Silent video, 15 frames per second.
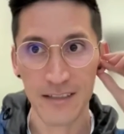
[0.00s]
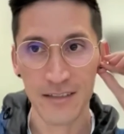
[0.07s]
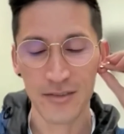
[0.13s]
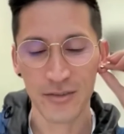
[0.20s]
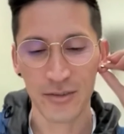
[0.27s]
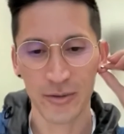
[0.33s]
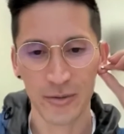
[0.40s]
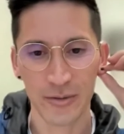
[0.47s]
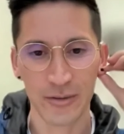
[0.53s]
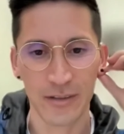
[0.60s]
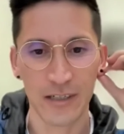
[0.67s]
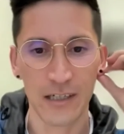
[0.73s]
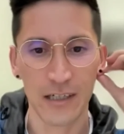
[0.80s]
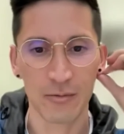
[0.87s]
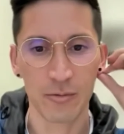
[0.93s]
So
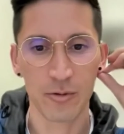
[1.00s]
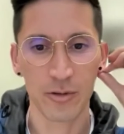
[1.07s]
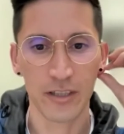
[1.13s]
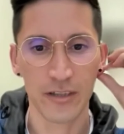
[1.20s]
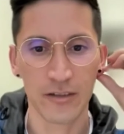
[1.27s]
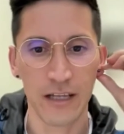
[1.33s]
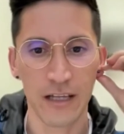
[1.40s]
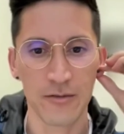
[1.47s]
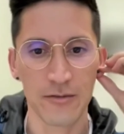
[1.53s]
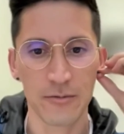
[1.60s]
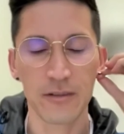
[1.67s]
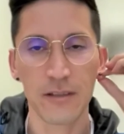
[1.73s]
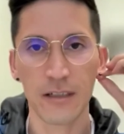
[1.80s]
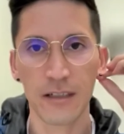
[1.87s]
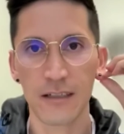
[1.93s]
I work here now in
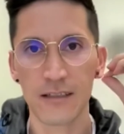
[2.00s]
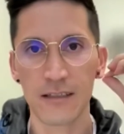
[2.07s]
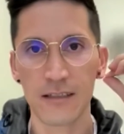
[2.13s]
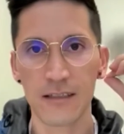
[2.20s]
Switzerland,